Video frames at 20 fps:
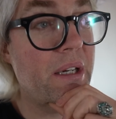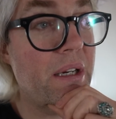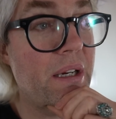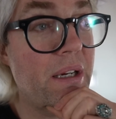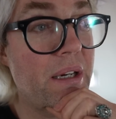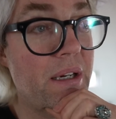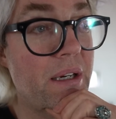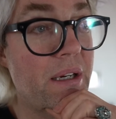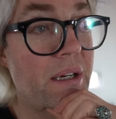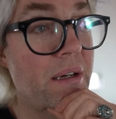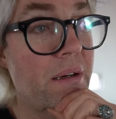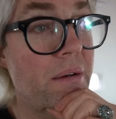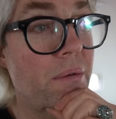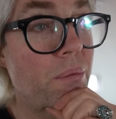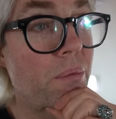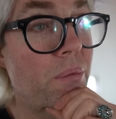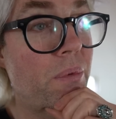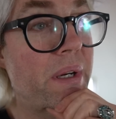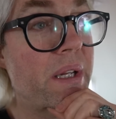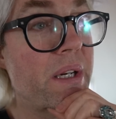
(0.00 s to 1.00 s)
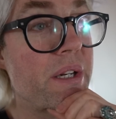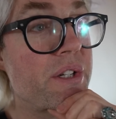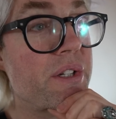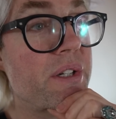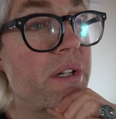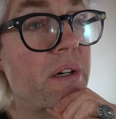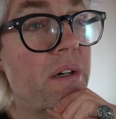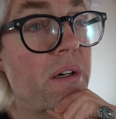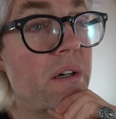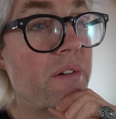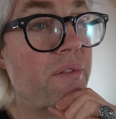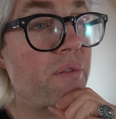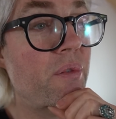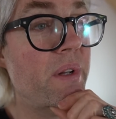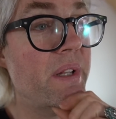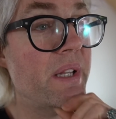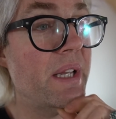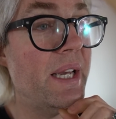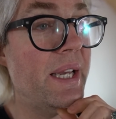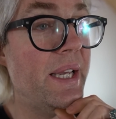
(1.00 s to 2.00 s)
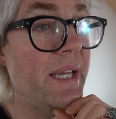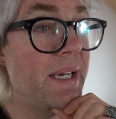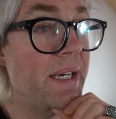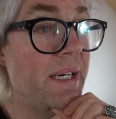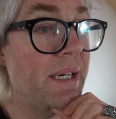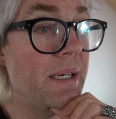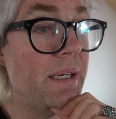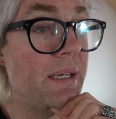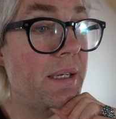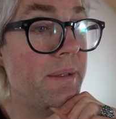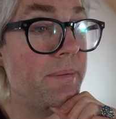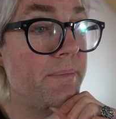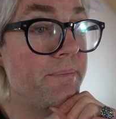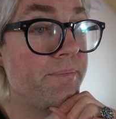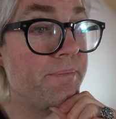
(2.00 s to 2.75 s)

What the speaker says: to start off with a